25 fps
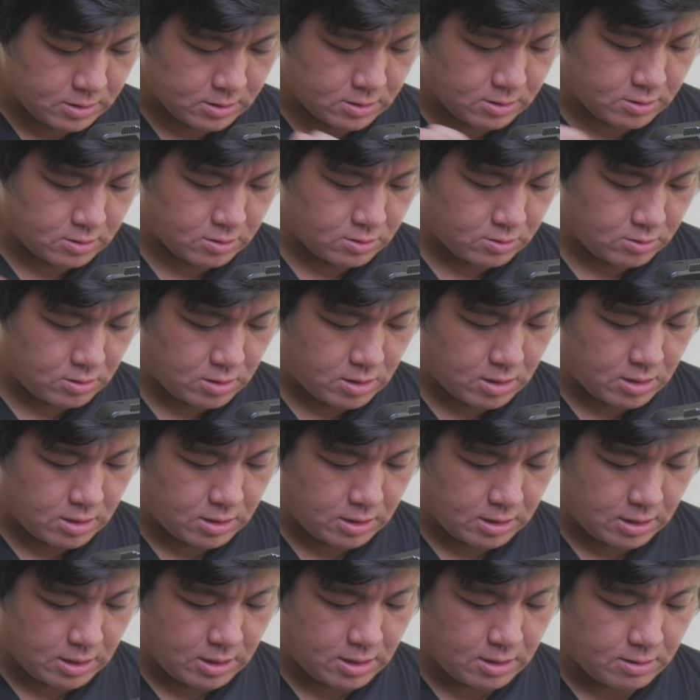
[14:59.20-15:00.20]
So
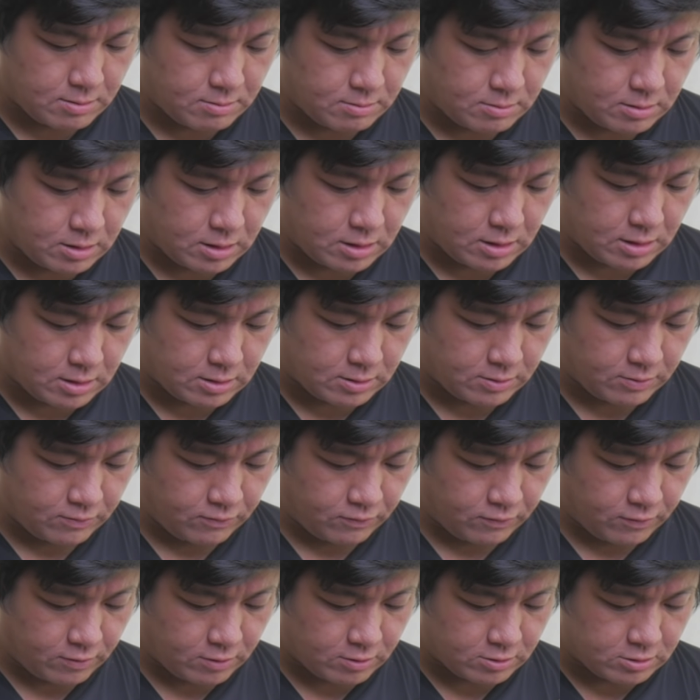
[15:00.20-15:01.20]
I am at
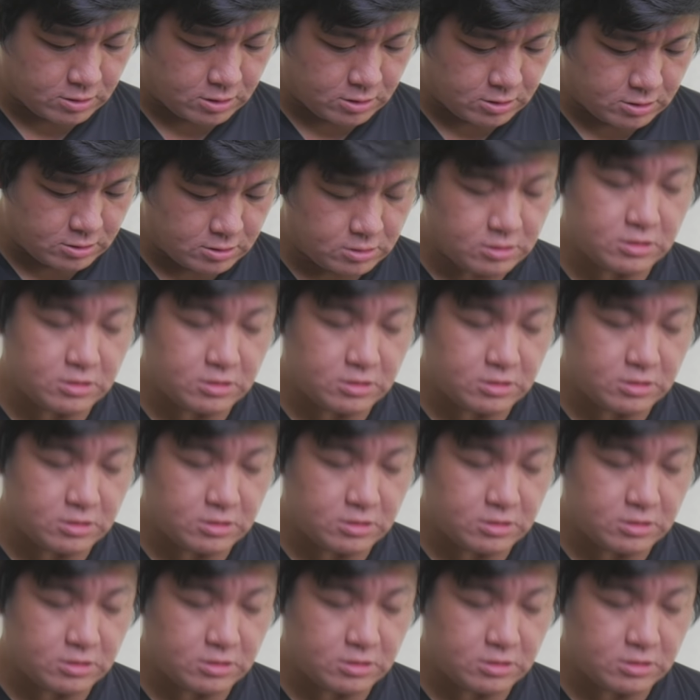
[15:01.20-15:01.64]
version